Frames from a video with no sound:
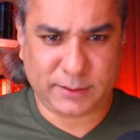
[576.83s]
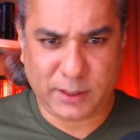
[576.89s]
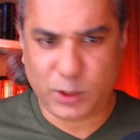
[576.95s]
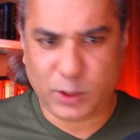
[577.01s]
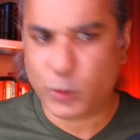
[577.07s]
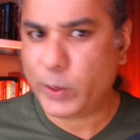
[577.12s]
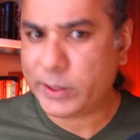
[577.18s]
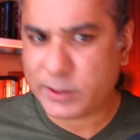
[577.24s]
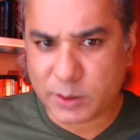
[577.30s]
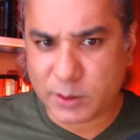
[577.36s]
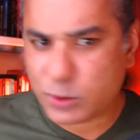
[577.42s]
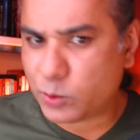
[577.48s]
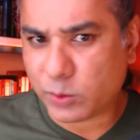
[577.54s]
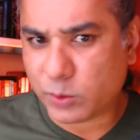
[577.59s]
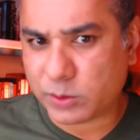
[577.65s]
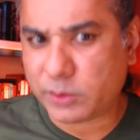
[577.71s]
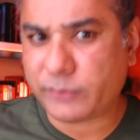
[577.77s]
The U.S.
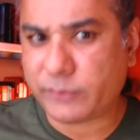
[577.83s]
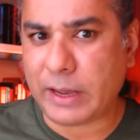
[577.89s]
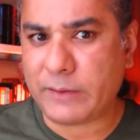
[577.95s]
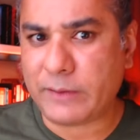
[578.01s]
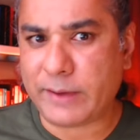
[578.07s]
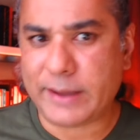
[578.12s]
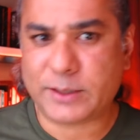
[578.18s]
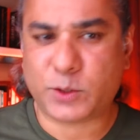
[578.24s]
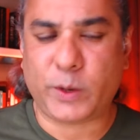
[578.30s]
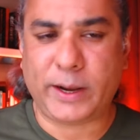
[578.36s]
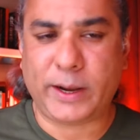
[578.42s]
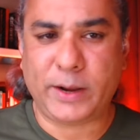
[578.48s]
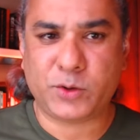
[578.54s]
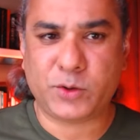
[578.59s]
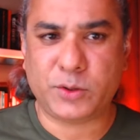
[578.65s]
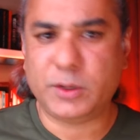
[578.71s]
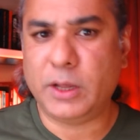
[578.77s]
controls the Five Eyes
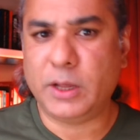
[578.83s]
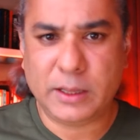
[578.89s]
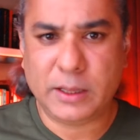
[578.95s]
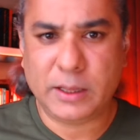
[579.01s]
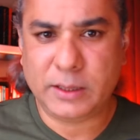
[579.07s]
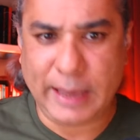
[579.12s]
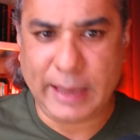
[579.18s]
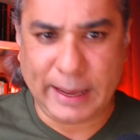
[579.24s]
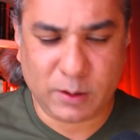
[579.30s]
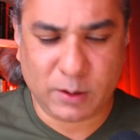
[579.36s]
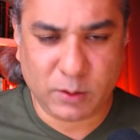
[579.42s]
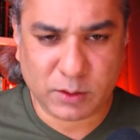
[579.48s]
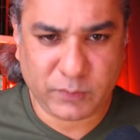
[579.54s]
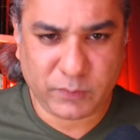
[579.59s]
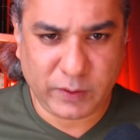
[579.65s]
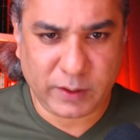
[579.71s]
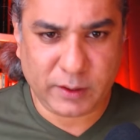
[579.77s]
Coalition, the
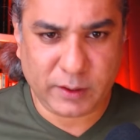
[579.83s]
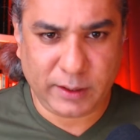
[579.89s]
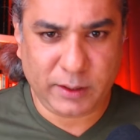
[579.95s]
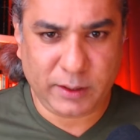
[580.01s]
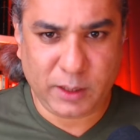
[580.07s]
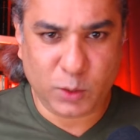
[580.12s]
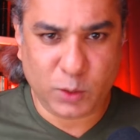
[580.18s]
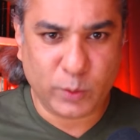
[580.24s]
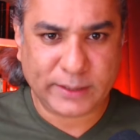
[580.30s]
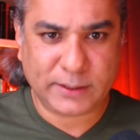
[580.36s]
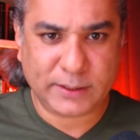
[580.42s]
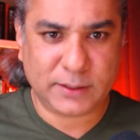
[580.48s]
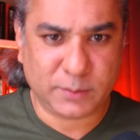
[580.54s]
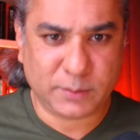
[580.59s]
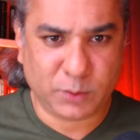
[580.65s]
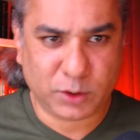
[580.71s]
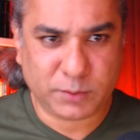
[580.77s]
Anglosphere. The U.S.
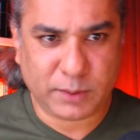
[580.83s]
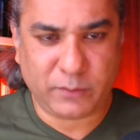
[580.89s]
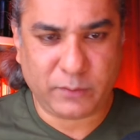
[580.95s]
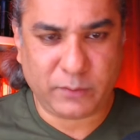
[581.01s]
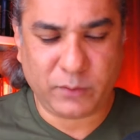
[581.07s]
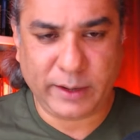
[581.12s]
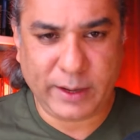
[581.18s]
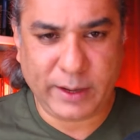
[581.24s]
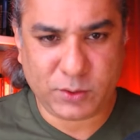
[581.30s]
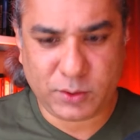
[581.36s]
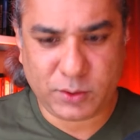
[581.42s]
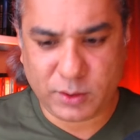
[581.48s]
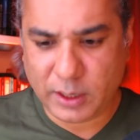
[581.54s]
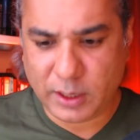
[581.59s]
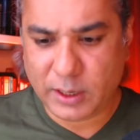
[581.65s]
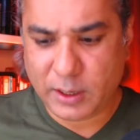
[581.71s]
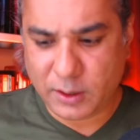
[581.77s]
is the most powerful nation.